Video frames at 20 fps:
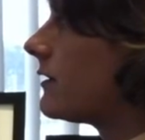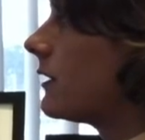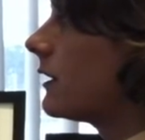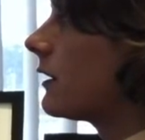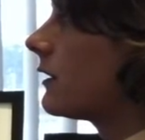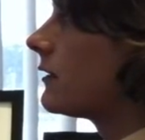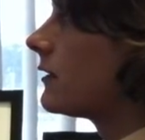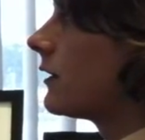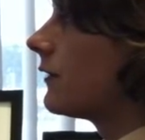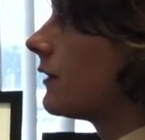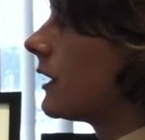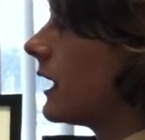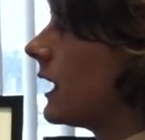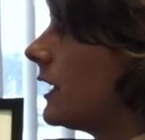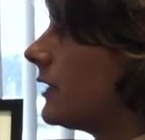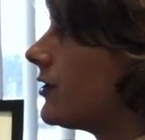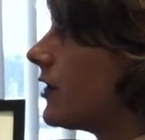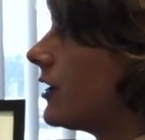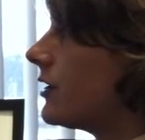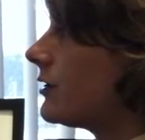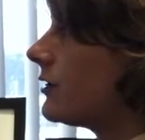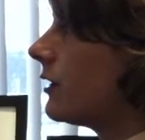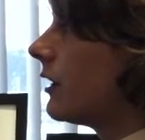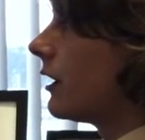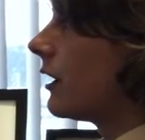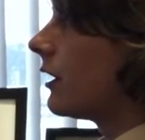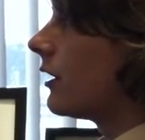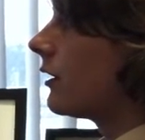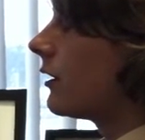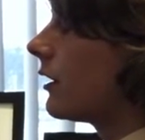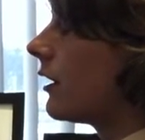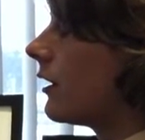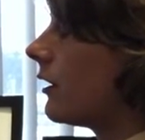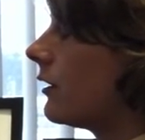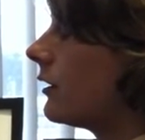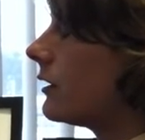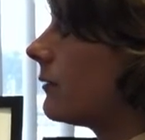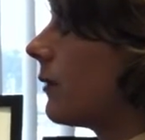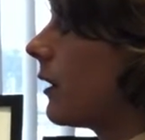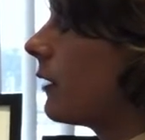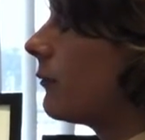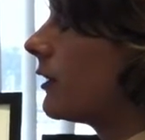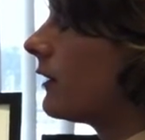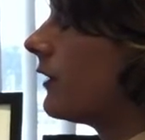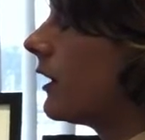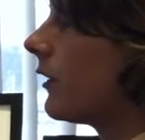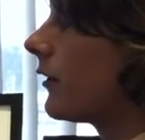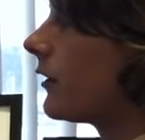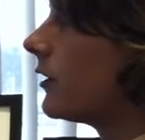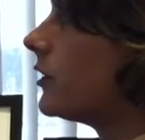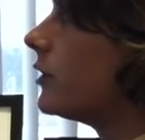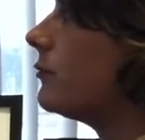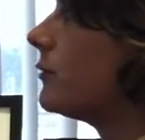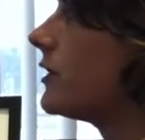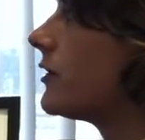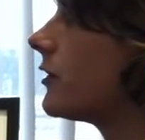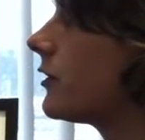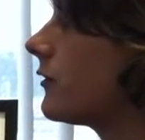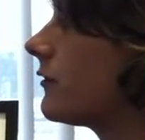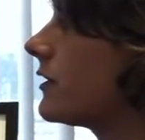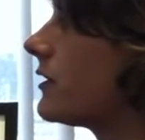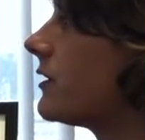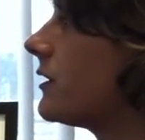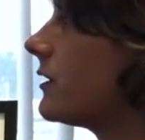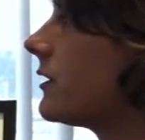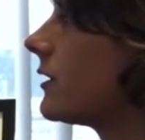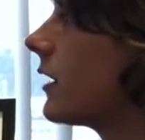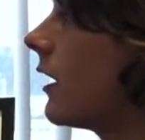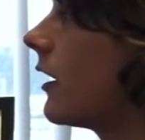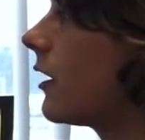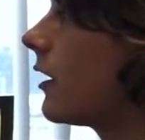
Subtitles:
6 of the Department of Health and Human Services